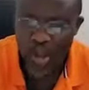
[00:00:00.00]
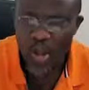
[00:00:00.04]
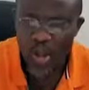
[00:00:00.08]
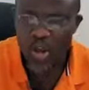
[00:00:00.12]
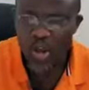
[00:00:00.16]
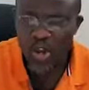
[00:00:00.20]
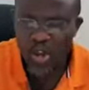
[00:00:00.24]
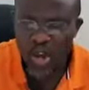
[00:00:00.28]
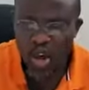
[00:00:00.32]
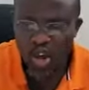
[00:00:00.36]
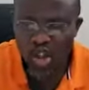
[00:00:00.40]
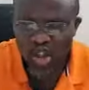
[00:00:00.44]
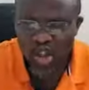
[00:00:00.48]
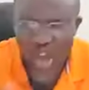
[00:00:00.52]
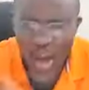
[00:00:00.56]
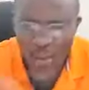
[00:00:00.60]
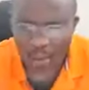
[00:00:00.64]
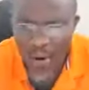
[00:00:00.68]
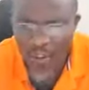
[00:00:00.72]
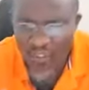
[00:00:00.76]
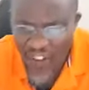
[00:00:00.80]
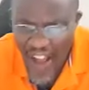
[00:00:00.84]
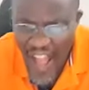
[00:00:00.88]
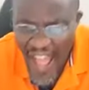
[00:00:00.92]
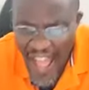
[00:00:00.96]
So some
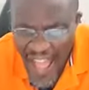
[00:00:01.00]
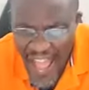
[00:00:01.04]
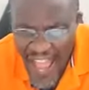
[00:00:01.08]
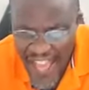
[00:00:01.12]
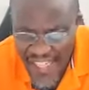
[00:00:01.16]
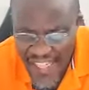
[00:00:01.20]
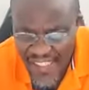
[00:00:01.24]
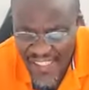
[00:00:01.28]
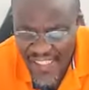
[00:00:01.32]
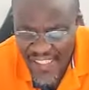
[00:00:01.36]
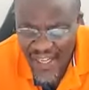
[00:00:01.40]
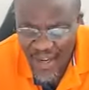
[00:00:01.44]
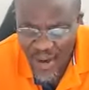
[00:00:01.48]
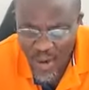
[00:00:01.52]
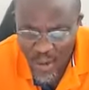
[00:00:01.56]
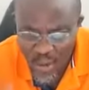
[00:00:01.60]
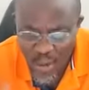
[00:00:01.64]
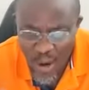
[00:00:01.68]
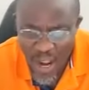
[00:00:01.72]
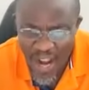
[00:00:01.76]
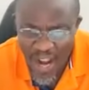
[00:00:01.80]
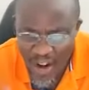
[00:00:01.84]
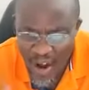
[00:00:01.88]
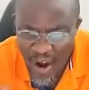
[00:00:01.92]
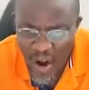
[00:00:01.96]
of us,
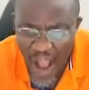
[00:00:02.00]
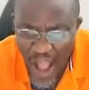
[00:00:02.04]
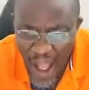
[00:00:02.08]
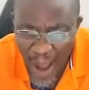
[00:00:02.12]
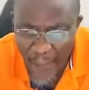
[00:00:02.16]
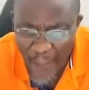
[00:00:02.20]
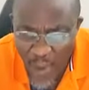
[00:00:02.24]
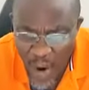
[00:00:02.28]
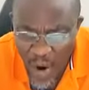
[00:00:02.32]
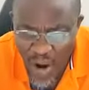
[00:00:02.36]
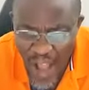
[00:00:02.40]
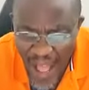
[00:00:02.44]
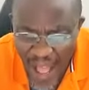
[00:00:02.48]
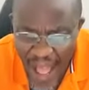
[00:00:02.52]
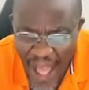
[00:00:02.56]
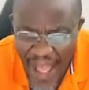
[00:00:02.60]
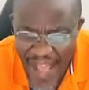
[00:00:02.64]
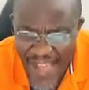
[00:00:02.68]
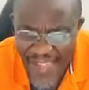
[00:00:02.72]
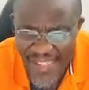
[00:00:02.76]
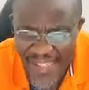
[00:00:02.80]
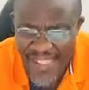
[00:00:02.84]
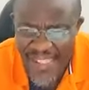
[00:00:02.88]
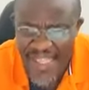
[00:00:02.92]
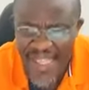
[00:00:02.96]
right now among
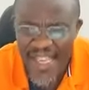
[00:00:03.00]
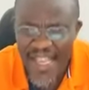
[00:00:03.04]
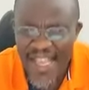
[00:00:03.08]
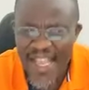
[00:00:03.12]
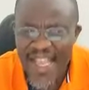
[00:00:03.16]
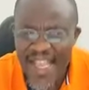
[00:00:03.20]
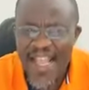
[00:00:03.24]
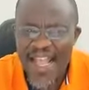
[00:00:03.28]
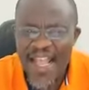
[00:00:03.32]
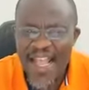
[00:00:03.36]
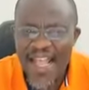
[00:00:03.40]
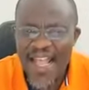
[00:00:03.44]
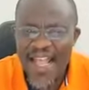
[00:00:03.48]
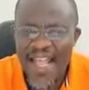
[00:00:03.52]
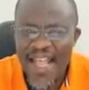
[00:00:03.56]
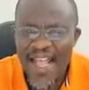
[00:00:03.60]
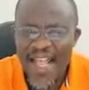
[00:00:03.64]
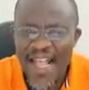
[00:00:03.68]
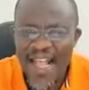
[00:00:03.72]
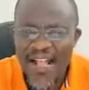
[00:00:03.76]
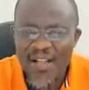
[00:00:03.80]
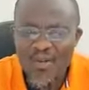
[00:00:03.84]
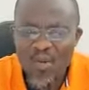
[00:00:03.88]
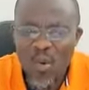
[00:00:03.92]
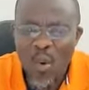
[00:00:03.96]
us,
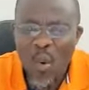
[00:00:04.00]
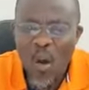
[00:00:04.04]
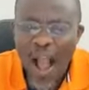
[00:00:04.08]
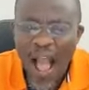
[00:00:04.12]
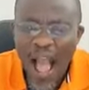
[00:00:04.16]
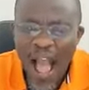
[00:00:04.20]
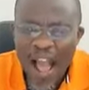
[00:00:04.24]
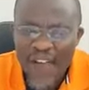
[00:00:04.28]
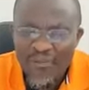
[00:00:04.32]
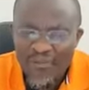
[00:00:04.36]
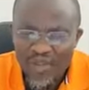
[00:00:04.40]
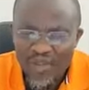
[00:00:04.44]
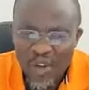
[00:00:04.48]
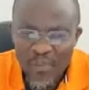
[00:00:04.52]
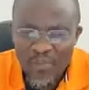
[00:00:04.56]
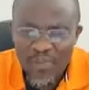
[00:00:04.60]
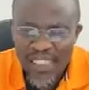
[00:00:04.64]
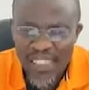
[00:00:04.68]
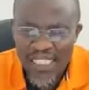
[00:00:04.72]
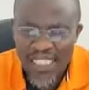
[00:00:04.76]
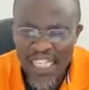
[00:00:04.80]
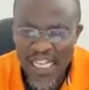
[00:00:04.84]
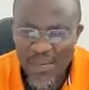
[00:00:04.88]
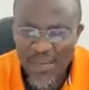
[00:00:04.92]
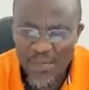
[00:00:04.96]
you had some
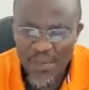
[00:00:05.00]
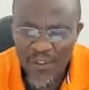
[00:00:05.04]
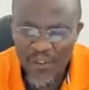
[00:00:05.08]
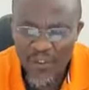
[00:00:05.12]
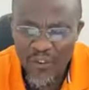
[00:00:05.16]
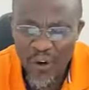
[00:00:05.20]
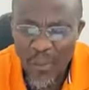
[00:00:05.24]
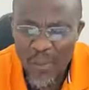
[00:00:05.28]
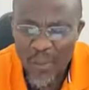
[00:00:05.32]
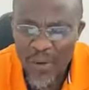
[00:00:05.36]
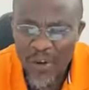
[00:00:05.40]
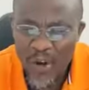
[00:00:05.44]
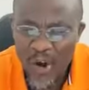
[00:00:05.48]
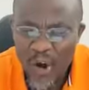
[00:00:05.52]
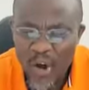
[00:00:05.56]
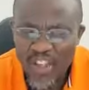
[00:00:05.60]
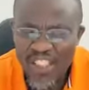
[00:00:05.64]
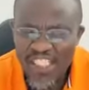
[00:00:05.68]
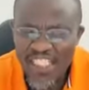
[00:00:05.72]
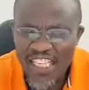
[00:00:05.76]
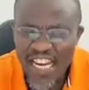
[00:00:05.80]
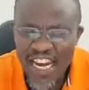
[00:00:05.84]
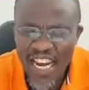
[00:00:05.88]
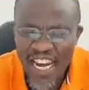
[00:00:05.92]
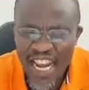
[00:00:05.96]
zeal before because
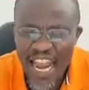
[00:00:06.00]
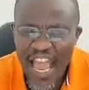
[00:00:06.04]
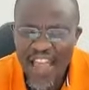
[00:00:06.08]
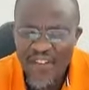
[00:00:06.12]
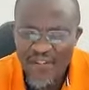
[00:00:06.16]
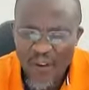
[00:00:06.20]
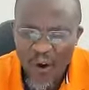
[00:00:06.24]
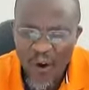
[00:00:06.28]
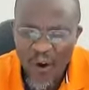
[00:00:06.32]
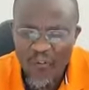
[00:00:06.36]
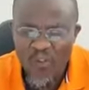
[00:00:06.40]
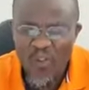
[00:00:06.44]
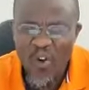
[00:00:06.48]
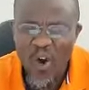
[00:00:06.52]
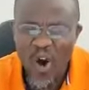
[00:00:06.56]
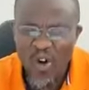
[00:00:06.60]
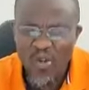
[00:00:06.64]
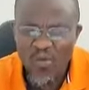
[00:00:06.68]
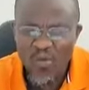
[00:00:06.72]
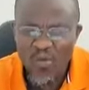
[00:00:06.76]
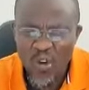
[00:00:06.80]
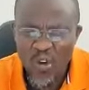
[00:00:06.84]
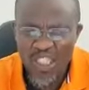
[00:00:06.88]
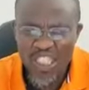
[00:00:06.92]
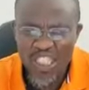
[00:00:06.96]
the life of God
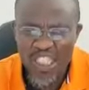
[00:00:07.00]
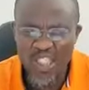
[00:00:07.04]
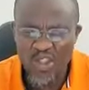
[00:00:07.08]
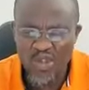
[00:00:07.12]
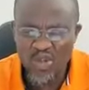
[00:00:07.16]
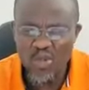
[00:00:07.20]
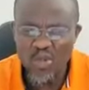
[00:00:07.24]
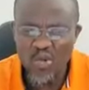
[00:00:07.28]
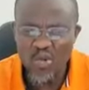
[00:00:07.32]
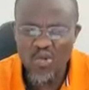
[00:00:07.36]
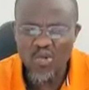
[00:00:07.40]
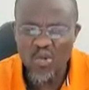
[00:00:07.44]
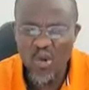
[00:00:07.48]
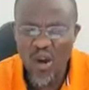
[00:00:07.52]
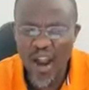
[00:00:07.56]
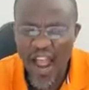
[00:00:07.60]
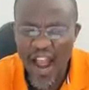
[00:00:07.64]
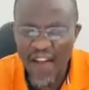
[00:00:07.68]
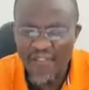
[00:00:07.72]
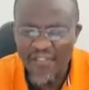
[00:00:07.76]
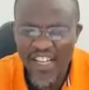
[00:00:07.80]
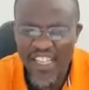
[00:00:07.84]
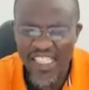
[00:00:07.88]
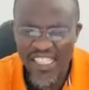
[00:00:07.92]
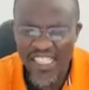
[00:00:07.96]
was in you. You
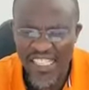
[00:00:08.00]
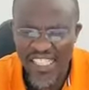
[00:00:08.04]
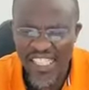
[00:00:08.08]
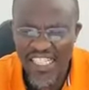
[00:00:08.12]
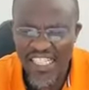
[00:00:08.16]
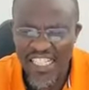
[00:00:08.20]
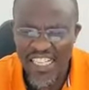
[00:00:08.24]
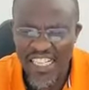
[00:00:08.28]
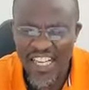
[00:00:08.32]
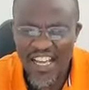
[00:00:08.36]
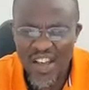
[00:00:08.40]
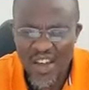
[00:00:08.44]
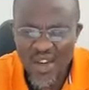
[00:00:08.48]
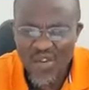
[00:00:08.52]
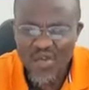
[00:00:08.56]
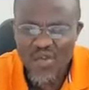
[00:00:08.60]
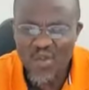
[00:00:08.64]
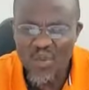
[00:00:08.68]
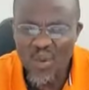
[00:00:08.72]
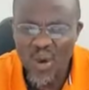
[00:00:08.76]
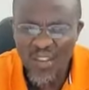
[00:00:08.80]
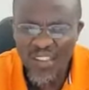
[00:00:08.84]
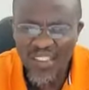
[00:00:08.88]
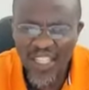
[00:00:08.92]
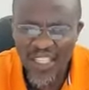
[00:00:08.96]
had the zeal. You
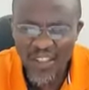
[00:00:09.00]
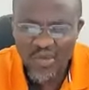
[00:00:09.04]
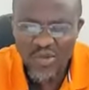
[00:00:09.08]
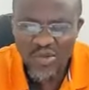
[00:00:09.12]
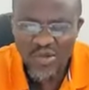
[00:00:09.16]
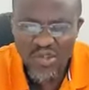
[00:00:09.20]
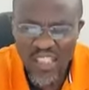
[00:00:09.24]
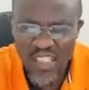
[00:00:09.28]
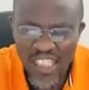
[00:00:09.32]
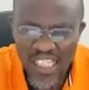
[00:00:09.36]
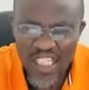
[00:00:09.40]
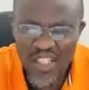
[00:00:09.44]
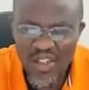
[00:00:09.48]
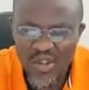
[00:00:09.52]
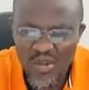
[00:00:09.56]
wanted to sing.